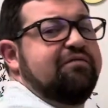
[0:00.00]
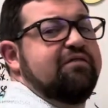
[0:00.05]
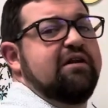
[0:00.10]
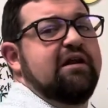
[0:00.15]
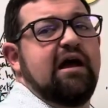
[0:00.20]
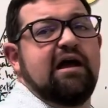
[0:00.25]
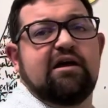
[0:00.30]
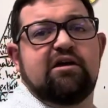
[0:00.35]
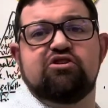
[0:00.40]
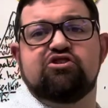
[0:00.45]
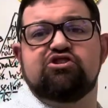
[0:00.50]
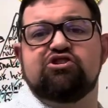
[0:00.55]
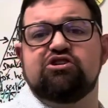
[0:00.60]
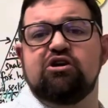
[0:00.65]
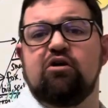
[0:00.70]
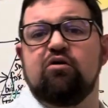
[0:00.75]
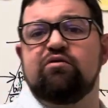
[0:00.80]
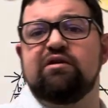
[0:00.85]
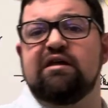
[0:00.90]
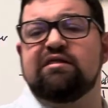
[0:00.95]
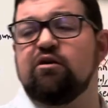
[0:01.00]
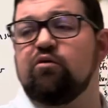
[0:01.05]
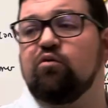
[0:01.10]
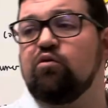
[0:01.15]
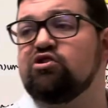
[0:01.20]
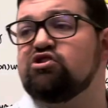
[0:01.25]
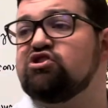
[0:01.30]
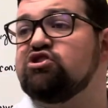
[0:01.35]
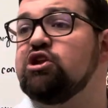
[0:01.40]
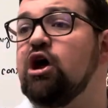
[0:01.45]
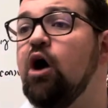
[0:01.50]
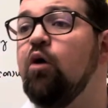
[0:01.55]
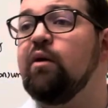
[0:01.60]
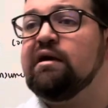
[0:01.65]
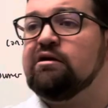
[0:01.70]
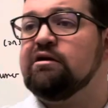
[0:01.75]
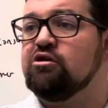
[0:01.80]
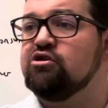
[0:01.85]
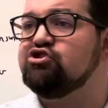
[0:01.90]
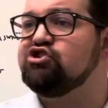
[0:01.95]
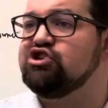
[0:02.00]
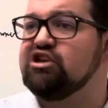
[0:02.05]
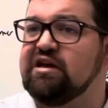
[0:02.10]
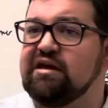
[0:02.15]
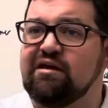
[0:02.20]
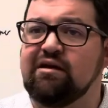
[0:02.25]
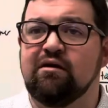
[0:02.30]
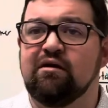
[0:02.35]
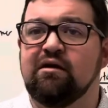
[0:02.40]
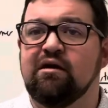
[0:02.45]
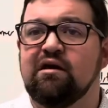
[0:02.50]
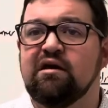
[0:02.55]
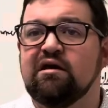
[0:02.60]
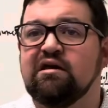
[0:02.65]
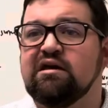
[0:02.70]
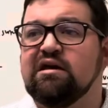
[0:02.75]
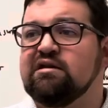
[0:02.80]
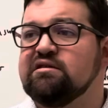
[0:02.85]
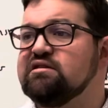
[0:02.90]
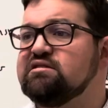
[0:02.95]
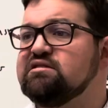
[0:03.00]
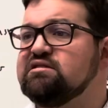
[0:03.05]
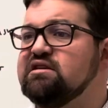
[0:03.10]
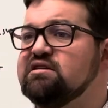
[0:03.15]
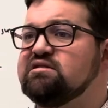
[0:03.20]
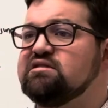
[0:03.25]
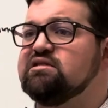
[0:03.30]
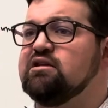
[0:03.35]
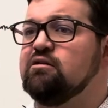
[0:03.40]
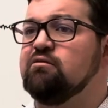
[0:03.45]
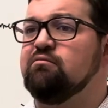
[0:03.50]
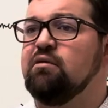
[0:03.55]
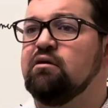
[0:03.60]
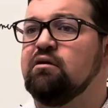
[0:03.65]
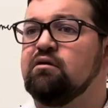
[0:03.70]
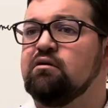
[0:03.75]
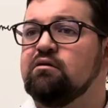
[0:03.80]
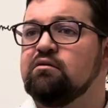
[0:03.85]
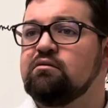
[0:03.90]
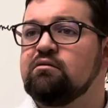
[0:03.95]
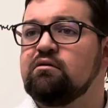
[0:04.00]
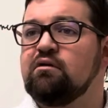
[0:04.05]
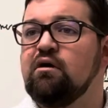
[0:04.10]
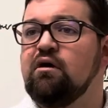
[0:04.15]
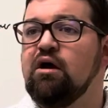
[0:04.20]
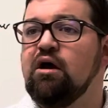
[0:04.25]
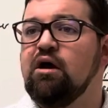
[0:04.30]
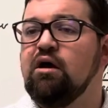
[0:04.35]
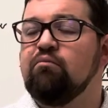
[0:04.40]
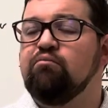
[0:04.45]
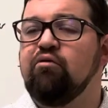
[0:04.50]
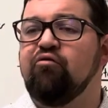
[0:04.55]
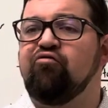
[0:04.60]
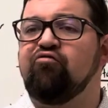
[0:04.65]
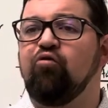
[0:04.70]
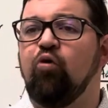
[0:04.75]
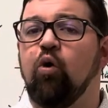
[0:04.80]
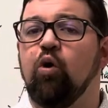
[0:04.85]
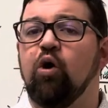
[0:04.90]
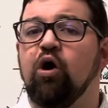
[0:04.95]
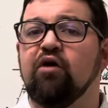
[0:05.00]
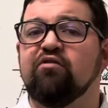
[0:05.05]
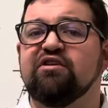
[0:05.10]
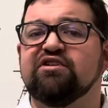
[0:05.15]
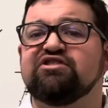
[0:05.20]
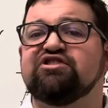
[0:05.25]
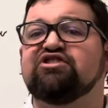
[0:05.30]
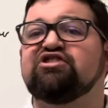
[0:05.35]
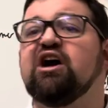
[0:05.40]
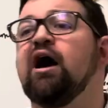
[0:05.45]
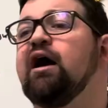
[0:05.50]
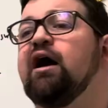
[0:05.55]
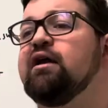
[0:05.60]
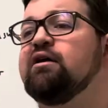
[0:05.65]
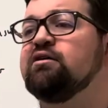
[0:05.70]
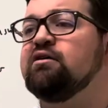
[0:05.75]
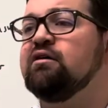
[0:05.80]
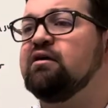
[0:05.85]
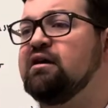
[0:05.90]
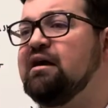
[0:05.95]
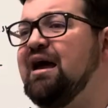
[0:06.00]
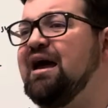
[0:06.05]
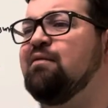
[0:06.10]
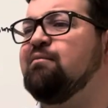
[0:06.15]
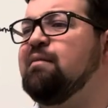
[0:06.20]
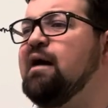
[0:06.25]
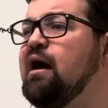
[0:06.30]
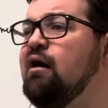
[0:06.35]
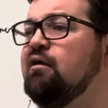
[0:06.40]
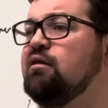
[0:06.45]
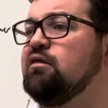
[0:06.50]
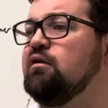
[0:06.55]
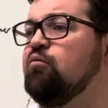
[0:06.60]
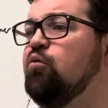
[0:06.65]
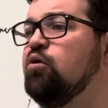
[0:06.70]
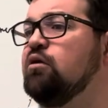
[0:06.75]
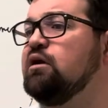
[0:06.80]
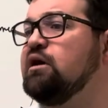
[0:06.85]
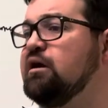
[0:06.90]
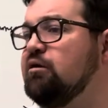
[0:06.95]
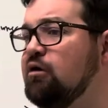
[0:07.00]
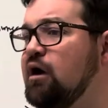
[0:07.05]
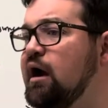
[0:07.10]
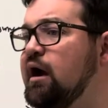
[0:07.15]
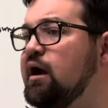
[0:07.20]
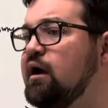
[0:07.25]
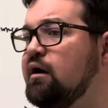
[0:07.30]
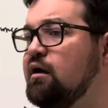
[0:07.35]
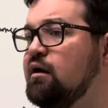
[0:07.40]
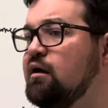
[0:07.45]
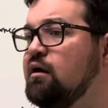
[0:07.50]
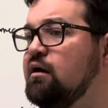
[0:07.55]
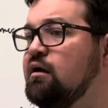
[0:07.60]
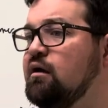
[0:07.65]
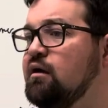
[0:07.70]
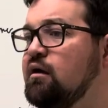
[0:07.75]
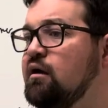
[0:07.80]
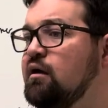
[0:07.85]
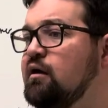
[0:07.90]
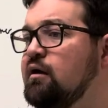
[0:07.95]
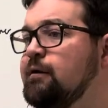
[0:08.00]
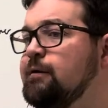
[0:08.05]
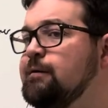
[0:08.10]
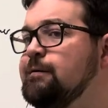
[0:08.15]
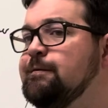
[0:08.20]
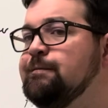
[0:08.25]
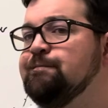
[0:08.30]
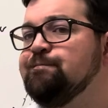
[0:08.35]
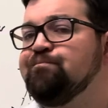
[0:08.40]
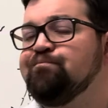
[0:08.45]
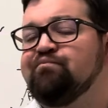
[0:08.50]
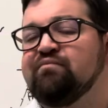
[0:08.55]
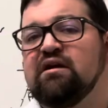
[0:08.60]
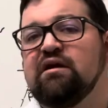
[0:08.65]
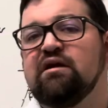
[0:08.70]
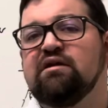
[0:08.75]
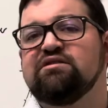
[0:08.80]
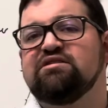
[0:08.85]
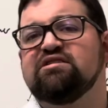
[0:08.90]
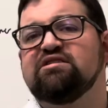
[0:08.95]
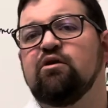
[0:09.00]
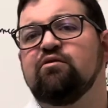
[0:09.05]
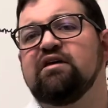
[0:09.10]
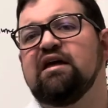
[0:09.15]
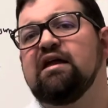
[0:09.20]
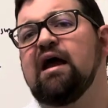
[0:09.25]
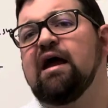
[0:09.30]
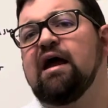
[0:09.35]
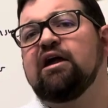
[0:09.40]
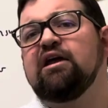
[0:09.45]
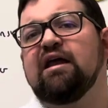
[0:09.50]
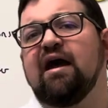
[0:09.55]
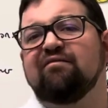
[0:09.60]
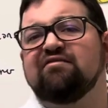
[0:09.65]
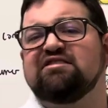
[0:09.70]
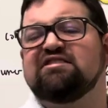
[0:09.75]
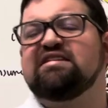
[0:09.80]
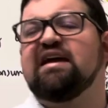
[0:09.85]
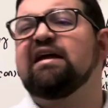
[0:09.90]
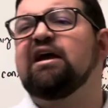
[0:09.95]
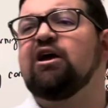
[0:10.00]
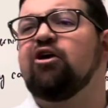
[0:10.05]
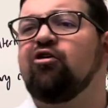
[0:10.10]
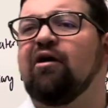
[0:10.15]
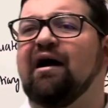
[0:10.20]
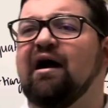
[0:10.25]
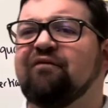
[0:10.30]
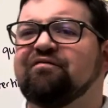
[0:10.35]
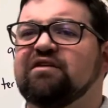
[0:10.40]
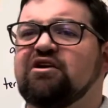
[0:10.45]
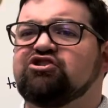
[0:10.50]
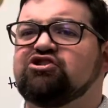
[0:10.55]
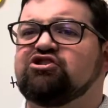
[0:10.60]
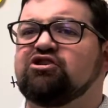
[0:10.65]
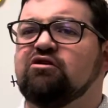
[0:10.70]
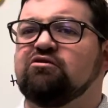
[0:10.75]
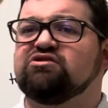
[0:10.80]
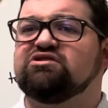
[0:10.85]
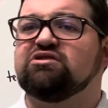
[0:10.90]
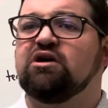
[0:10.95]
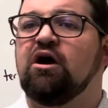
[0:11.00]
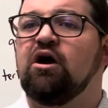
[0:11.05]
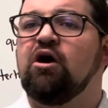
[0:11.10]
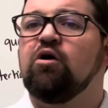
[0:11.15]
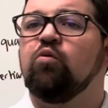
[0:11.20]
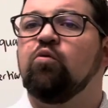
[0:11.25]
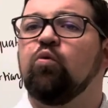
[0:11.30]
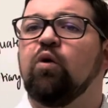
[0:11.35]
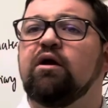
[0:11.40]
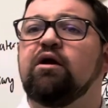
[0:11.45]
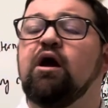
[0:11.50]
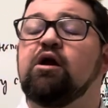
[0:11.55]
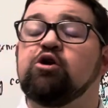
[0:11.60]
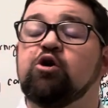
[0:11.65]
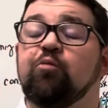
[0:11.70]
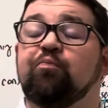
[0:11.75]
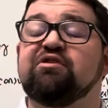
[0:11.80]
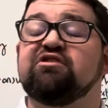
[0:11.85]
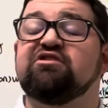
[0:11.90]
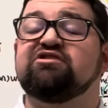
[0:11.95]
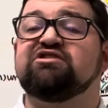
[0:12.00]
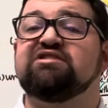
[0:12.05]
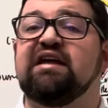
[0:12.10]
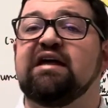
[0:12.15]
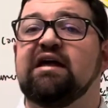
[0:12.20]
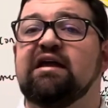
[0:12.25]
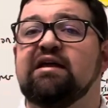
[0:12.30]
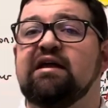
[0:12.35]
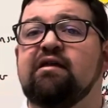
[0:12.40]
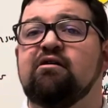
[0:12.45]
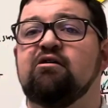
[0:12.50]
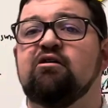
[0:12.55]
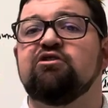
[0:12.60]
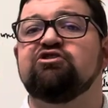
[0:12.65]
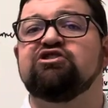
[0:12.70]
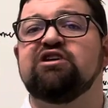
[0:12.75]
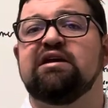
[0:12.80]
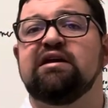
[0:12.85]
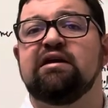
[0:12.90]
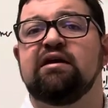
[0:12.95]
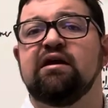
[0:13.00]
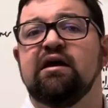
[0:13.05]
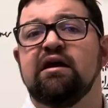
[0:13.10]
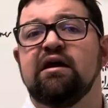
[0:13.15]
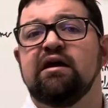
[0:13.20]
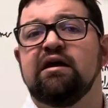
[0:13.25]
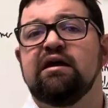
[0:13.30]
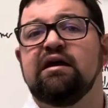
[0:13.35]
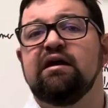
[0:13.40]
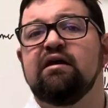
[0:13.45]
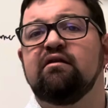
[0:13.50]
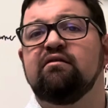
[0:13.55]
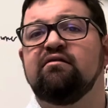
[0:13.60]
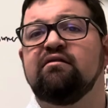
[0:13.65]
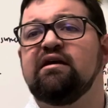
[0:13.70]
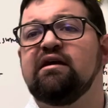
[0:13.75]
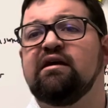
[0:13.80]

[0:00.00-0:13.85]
and I could show that there was no energy in the system before the sun came out in the morning, right? And so then I could have a second graph that shows 100% energy in